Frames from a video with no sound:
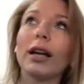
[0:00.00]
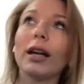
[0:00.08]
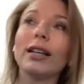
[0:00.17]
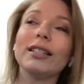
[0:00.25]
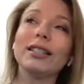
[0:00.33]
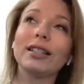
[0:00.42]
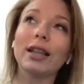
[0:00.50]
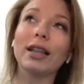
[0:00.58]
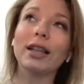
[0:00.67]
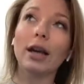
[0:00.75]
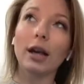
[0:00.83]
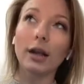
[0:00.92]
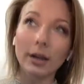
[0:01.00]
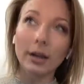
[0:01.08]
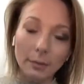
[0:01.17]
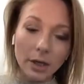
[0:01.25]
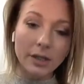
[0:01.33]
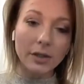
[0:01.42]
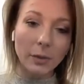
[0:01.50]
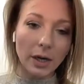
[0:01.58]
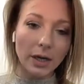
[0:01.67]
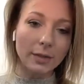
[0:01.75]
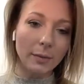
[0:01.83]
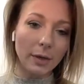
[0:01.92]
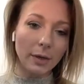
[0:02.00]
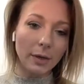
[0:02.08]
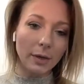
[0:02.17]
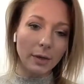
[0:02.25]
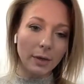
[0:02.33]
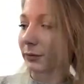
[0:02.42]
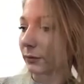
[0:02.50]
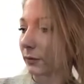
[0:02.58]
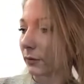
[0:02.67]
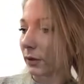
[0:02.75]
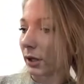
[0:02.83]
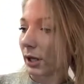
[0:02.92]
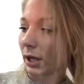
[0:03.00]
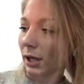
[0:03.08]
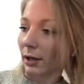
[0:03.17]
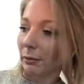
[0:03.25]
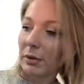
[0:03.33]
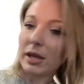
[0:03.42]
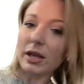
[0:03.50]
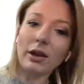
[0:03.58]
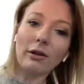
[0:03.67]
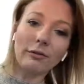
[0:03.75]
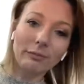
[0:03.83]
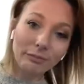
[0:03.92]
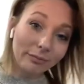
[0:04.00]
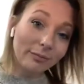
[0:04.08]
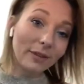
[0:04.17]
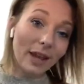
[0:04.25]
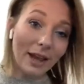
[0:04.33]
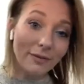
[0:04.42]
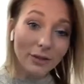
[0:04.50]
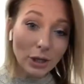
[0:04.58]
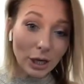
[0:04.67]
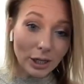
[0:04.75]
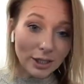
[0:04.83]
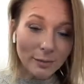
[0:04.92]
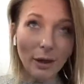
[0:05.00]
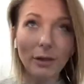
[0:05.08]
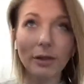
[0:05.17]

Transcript: I tell them not to swear as much, but you know, be you. I have a trucker's mouth.